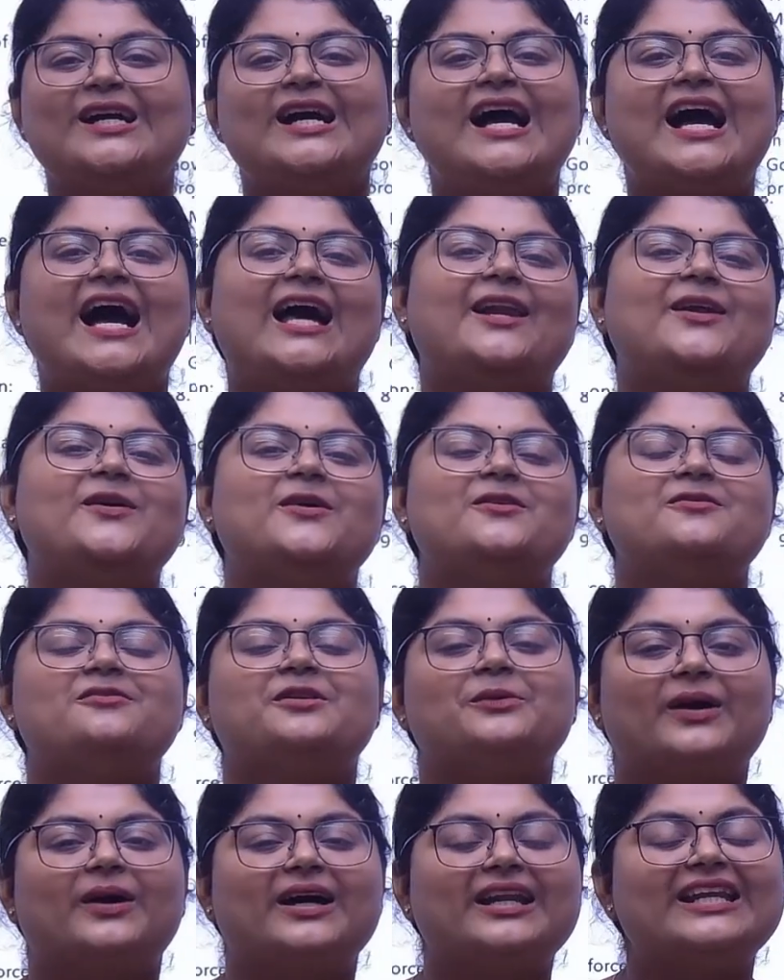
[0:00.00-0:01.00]
Hello
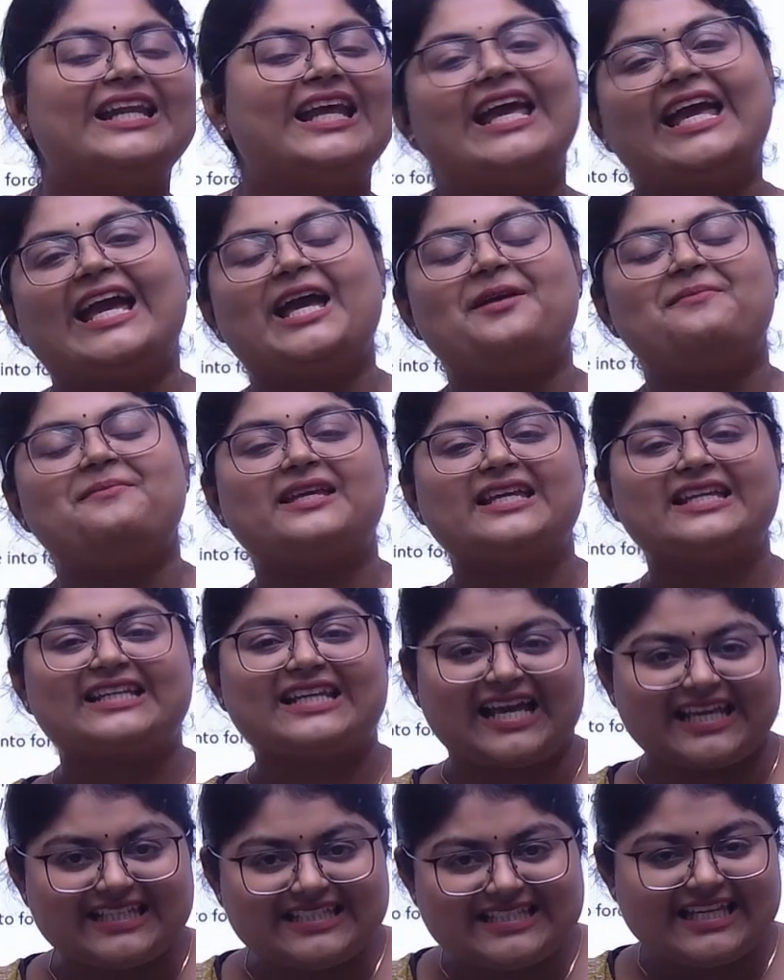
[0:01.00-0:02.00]
everyone, AIBE
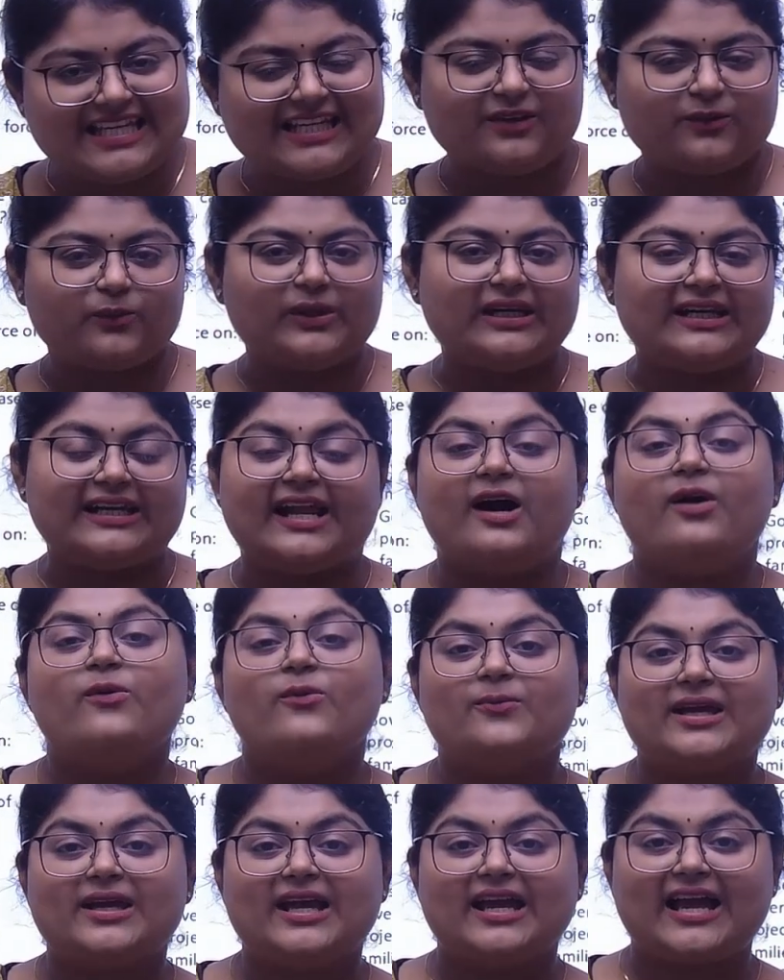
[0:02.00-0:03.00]
19 will now
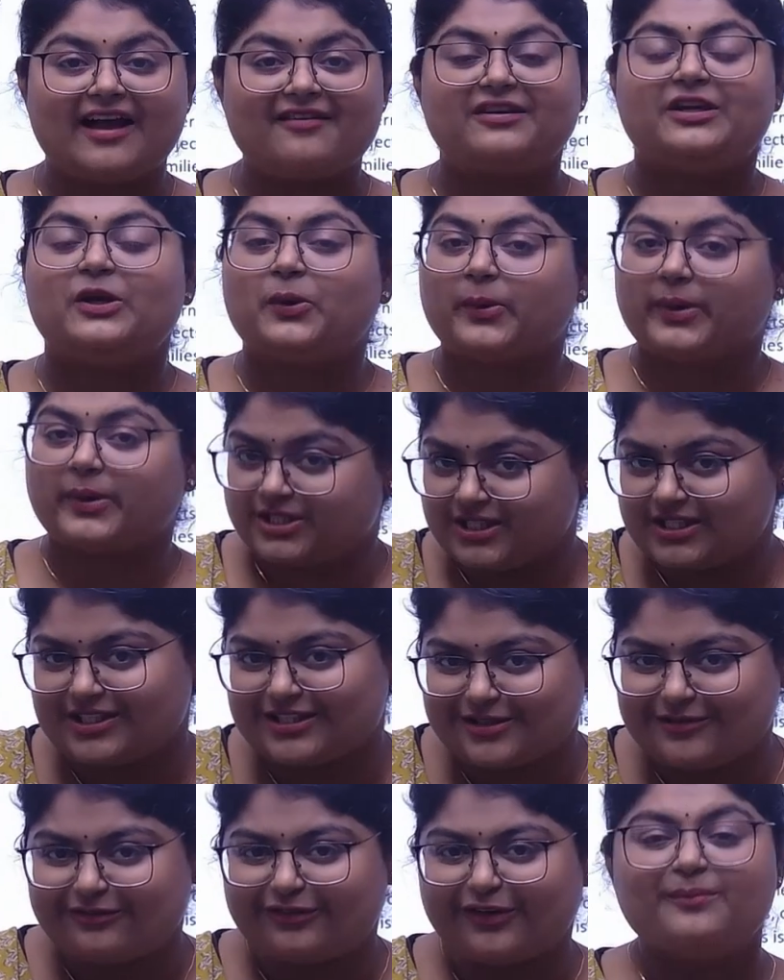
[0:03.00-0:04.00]
be having questions
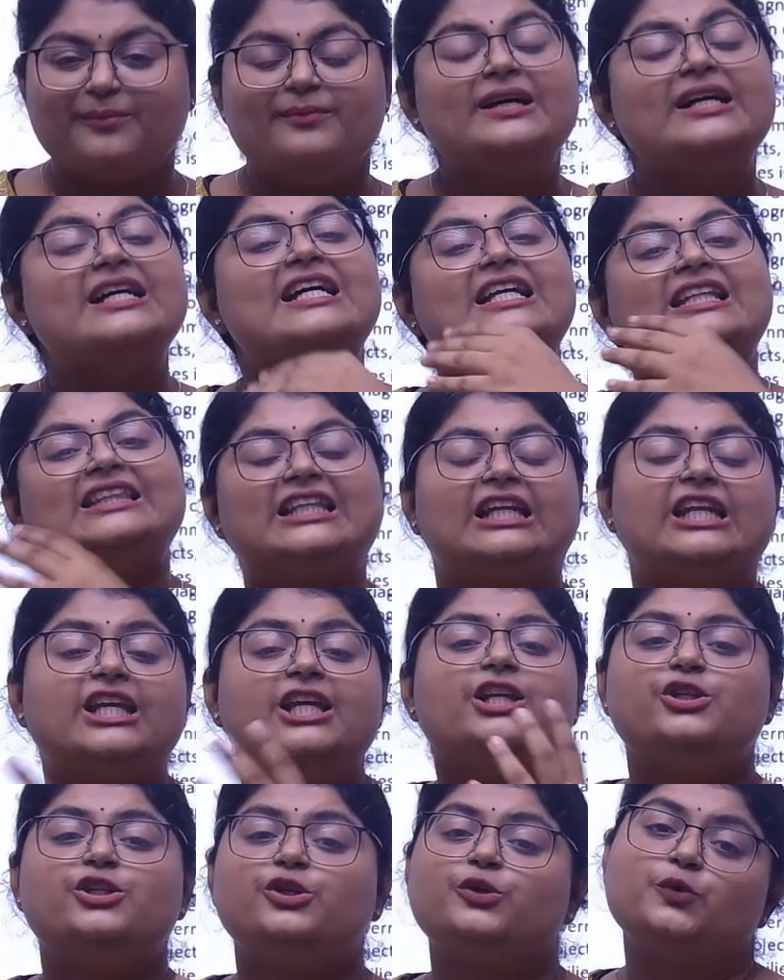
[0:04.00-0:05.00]
from 3
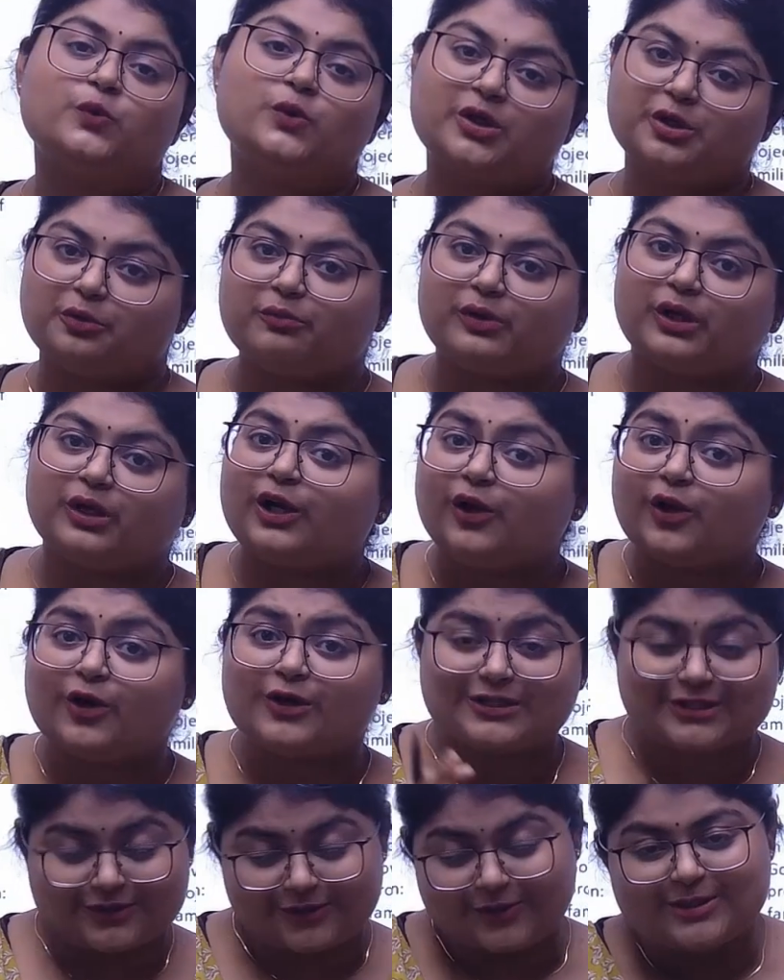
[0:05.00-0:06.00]
new criminal
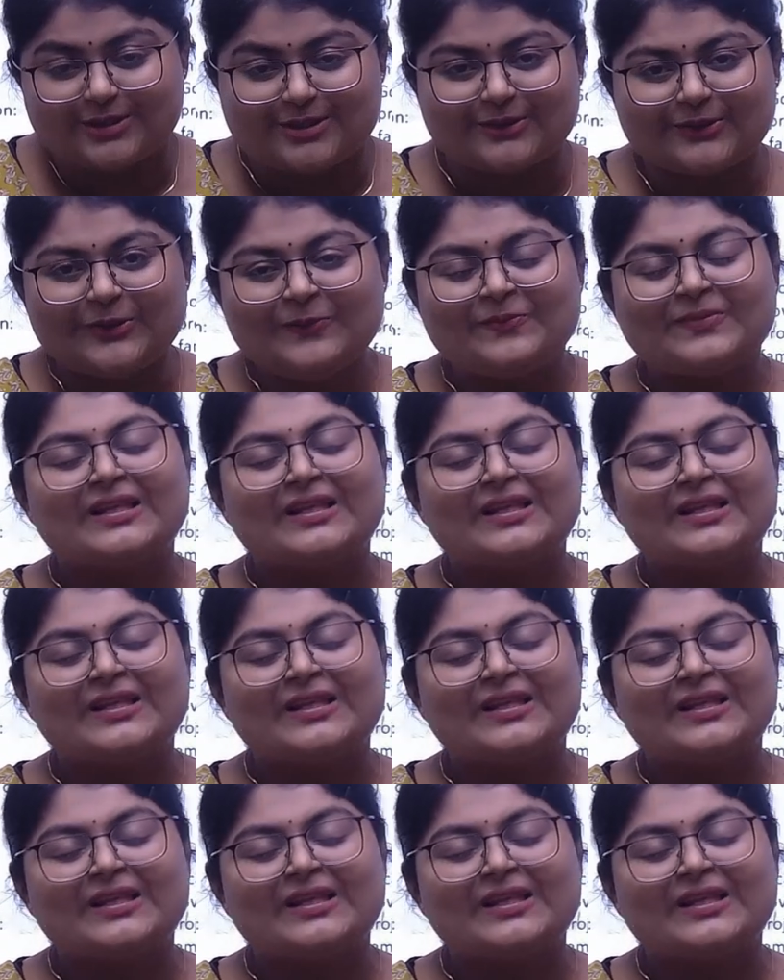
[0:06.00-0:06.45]
laws also.